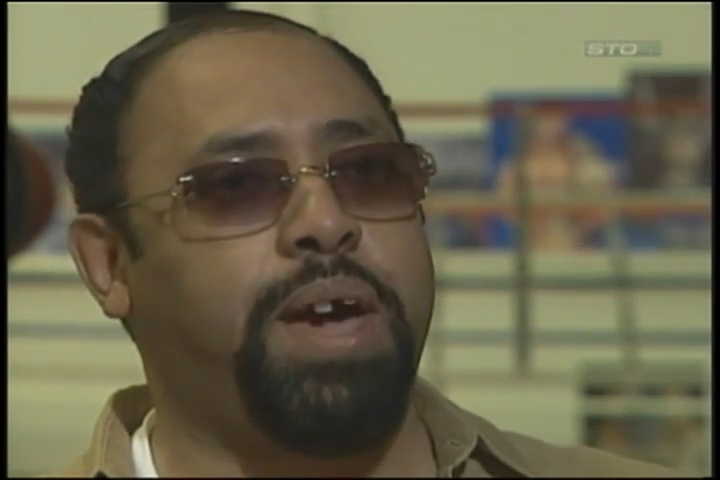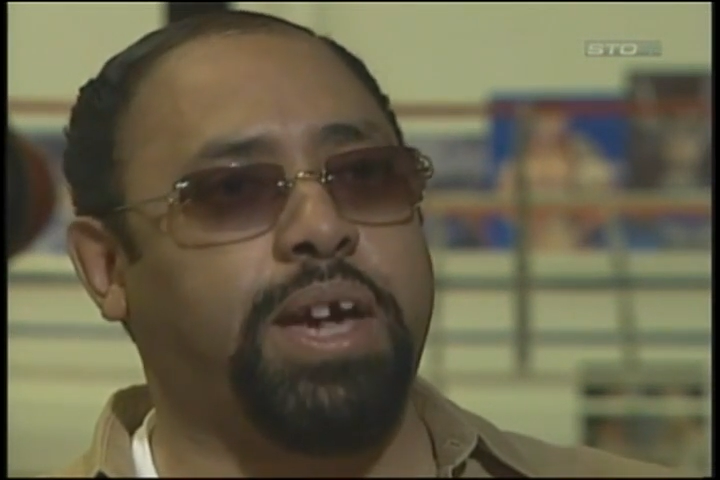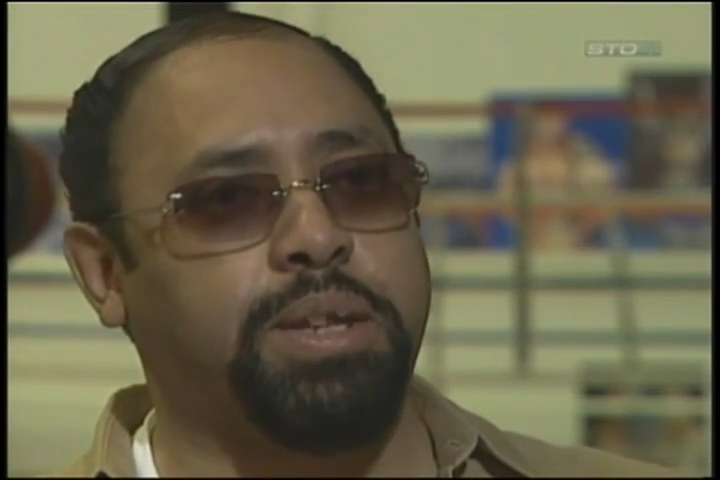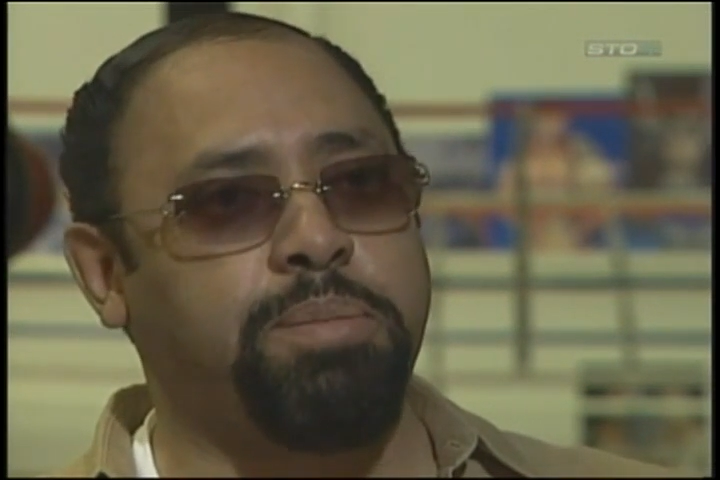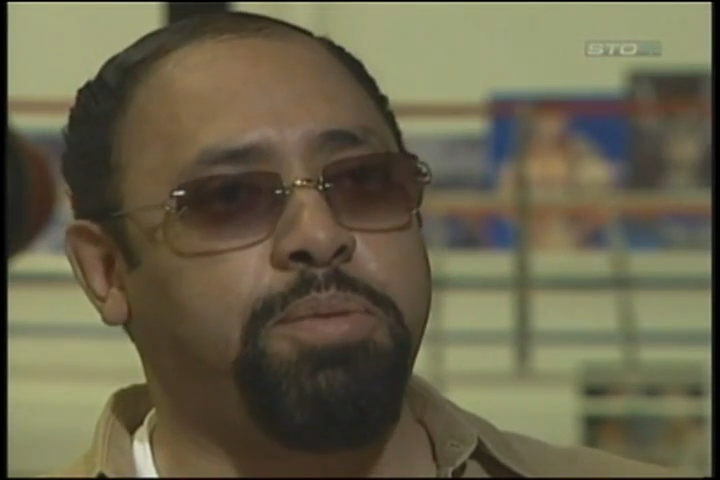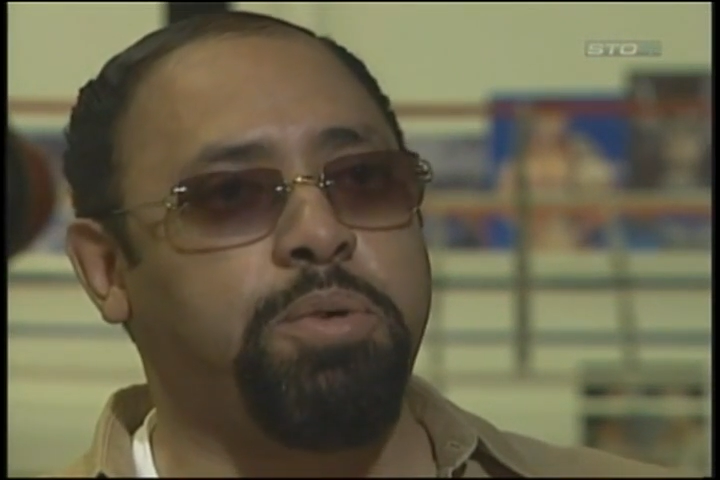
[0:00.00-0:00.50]
it
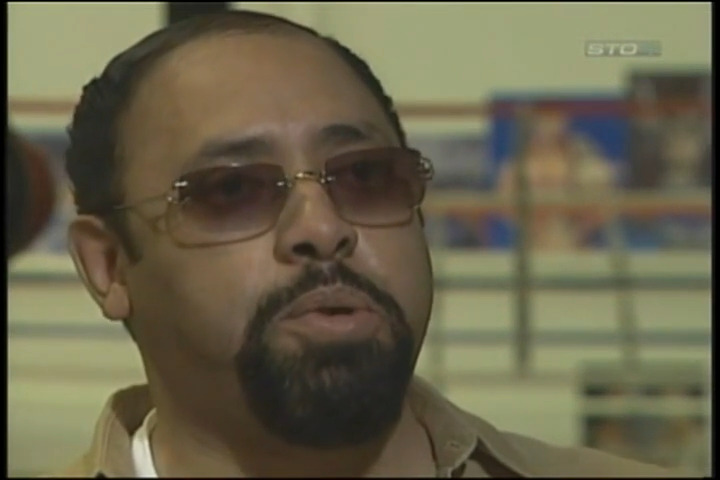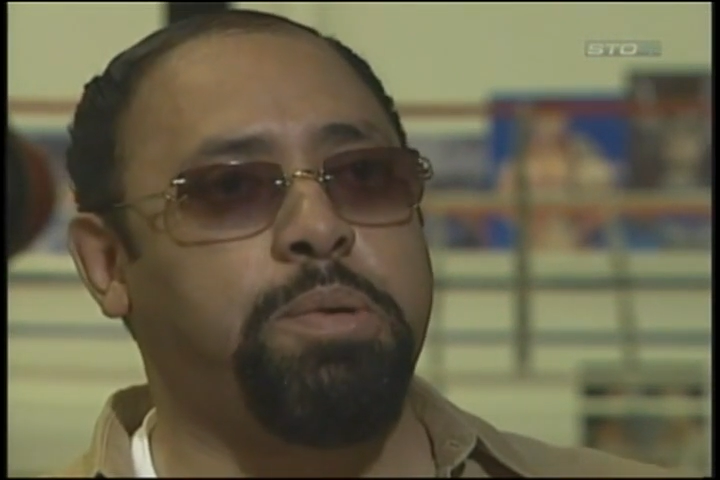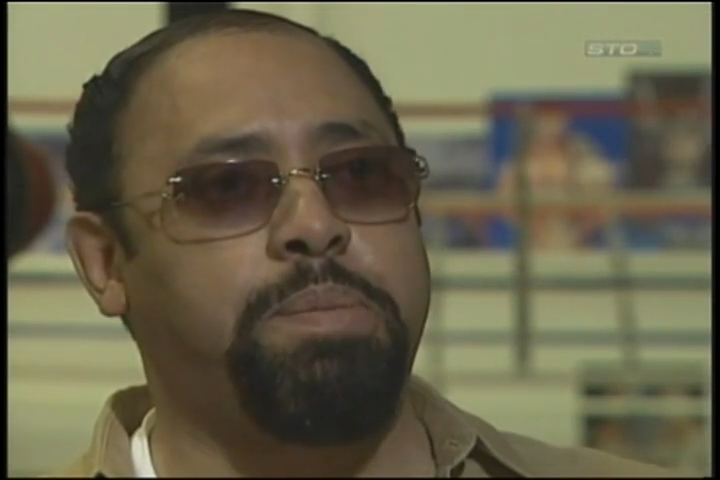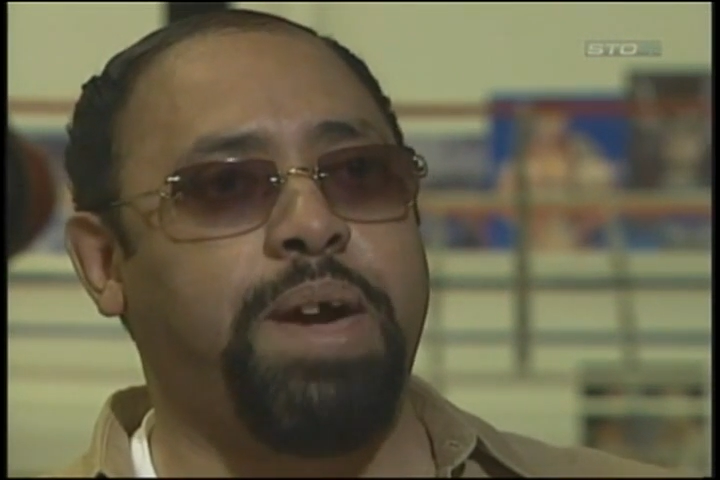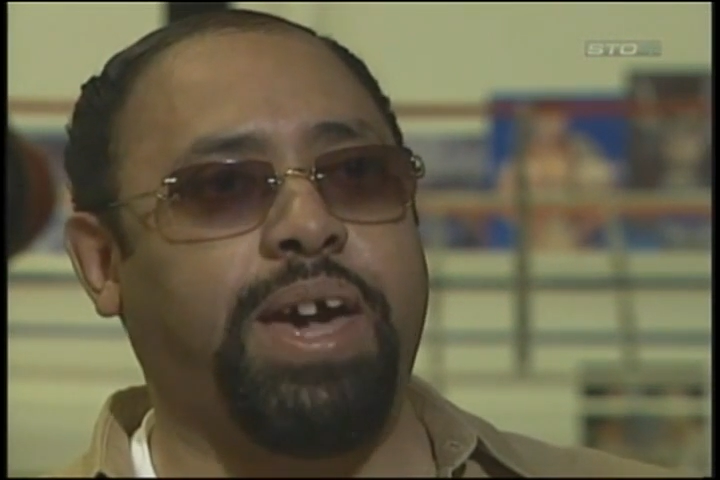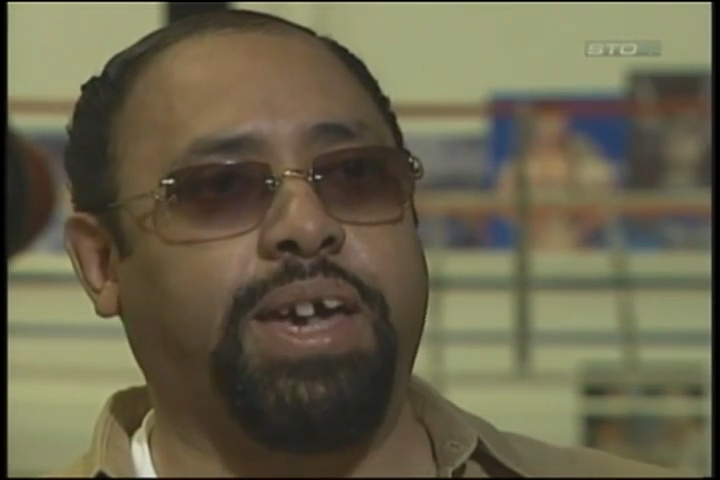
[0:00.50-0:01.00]
back, let me
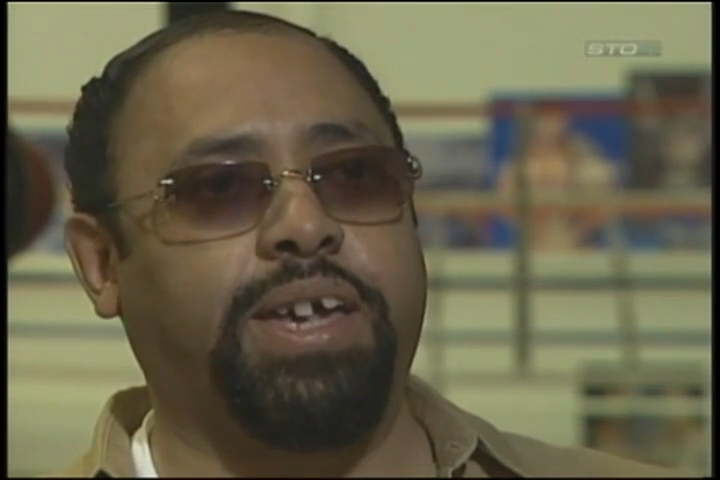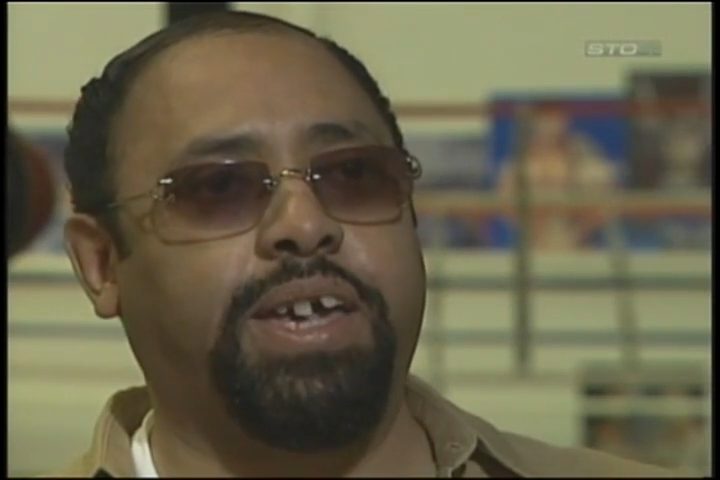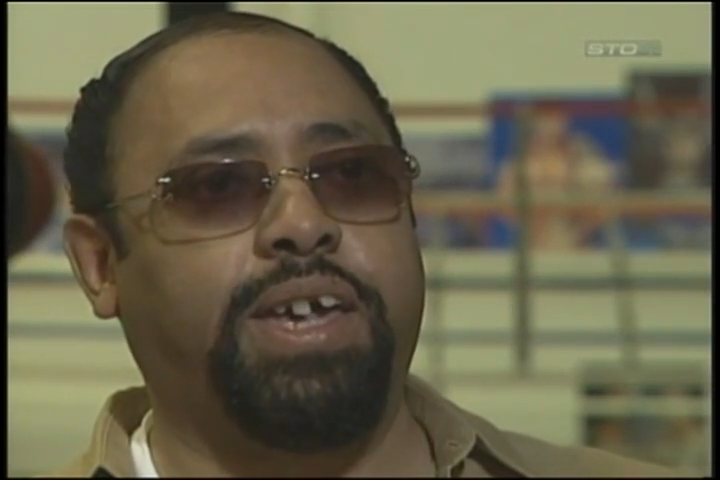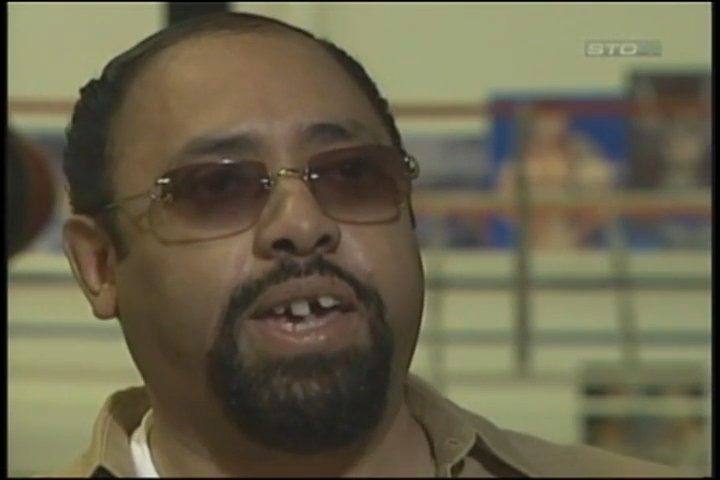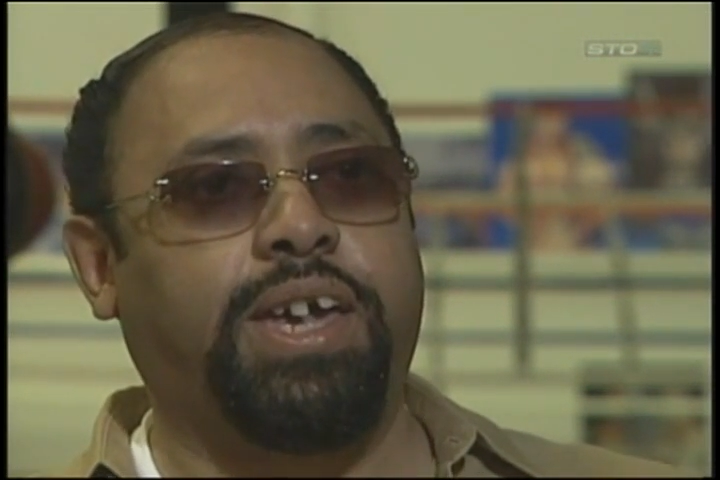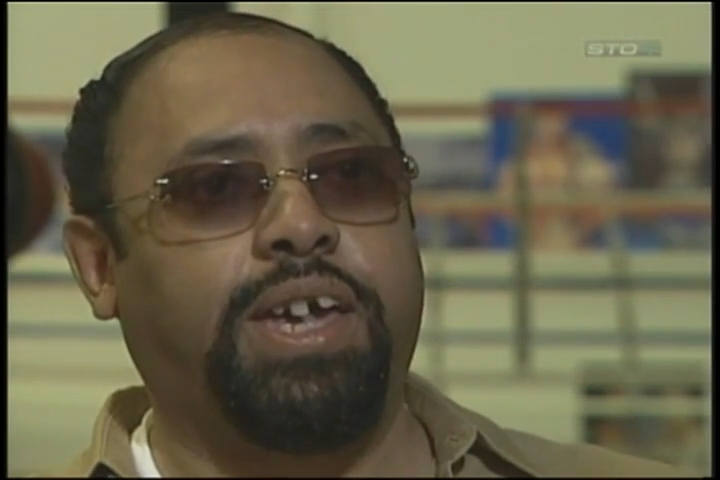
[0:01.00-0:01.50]
roll it back.